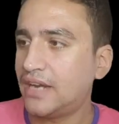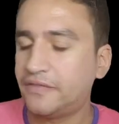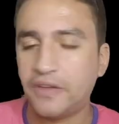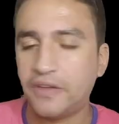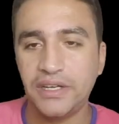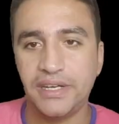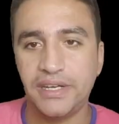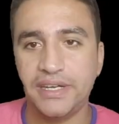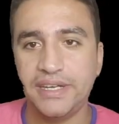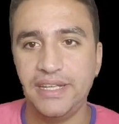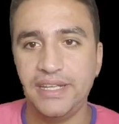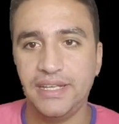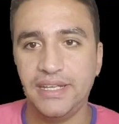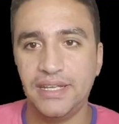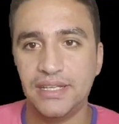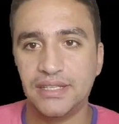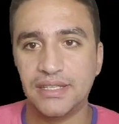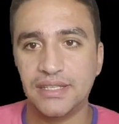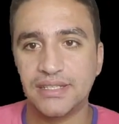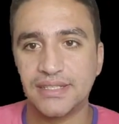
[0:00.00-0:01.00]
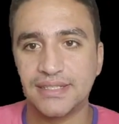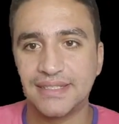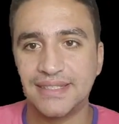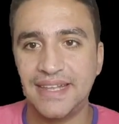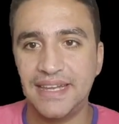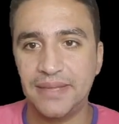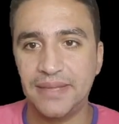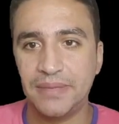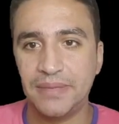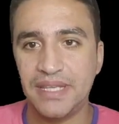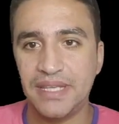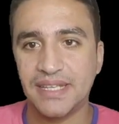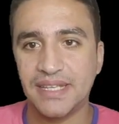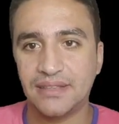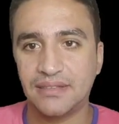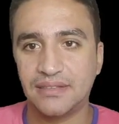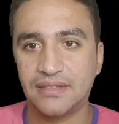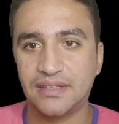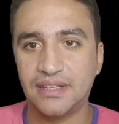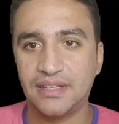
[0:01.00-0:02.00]
finally, it is telling me that
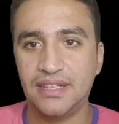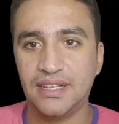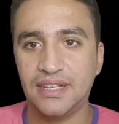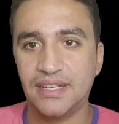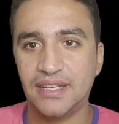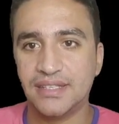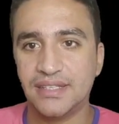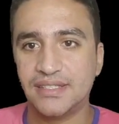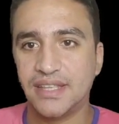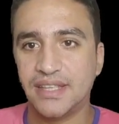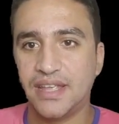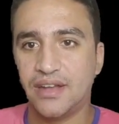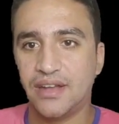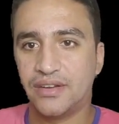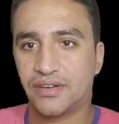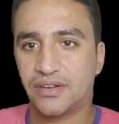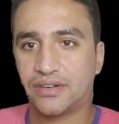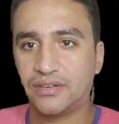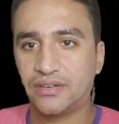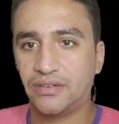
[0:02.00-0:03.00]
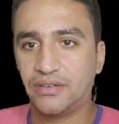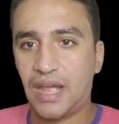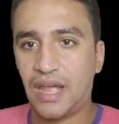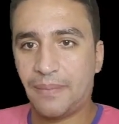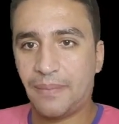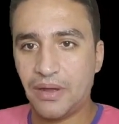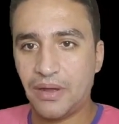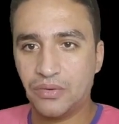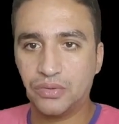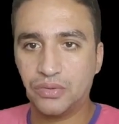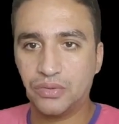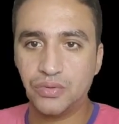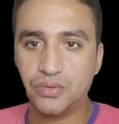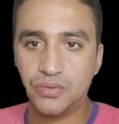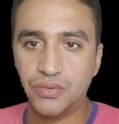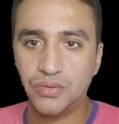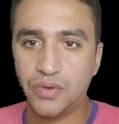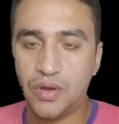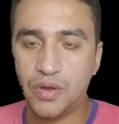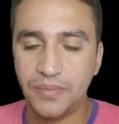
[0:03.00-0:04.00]
they are about
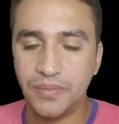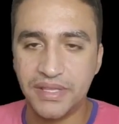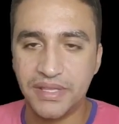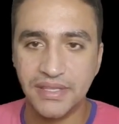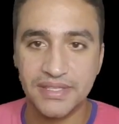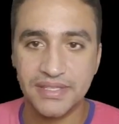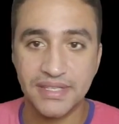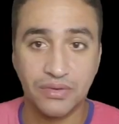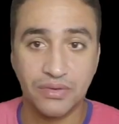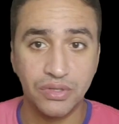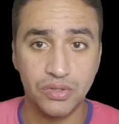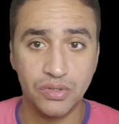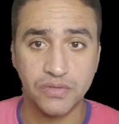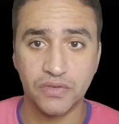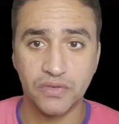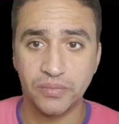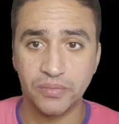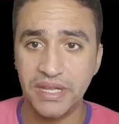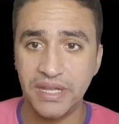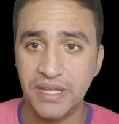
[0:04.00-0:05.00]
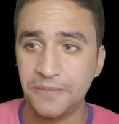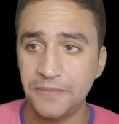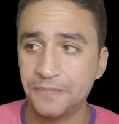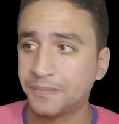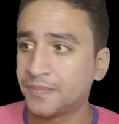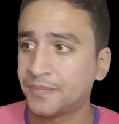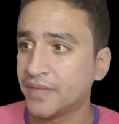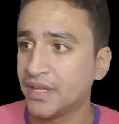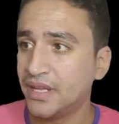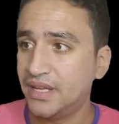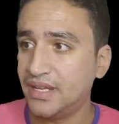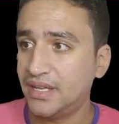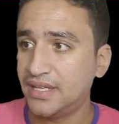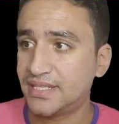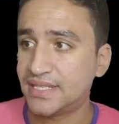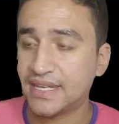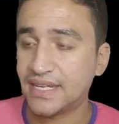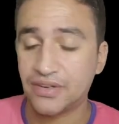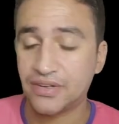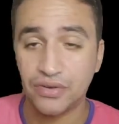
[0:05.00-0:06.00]
to open the Windows for me,
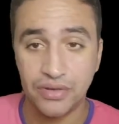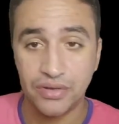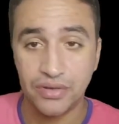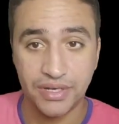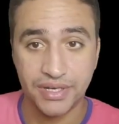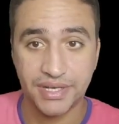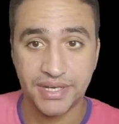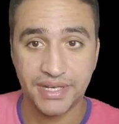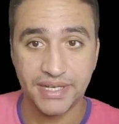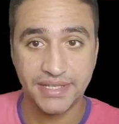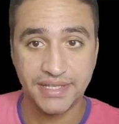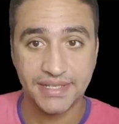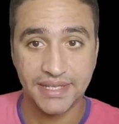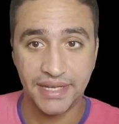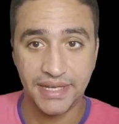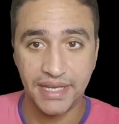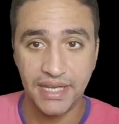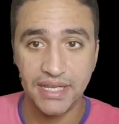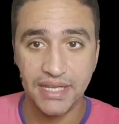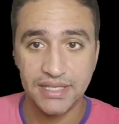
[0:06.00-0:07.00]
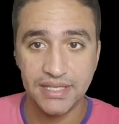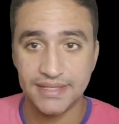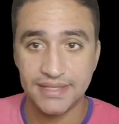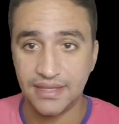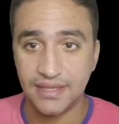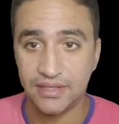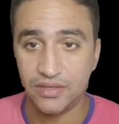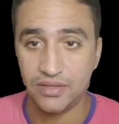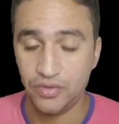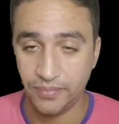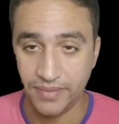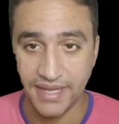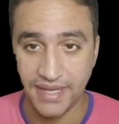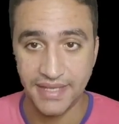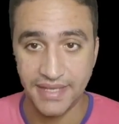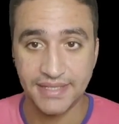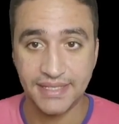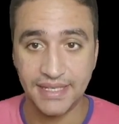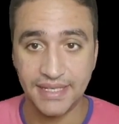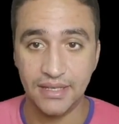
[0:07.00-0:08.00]
the regular screen that you may
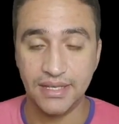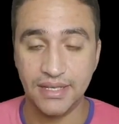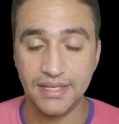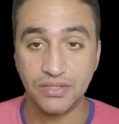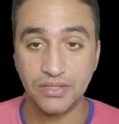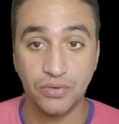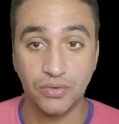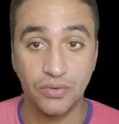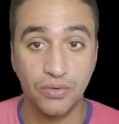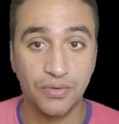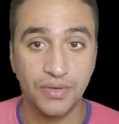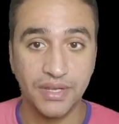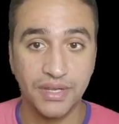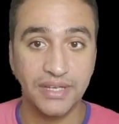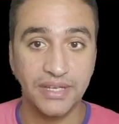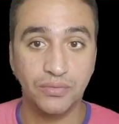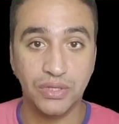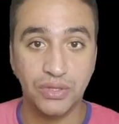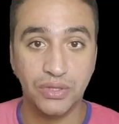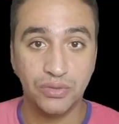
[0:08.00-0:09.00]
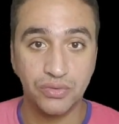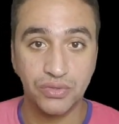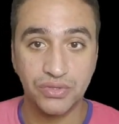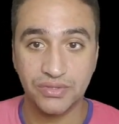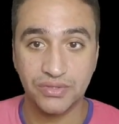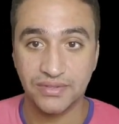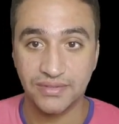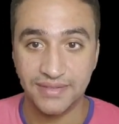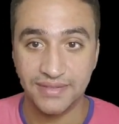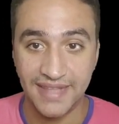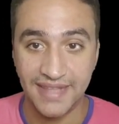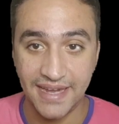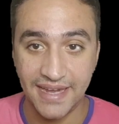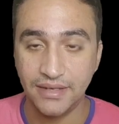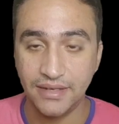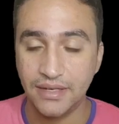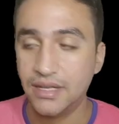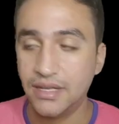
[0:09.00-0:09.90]
saw in Windows 10.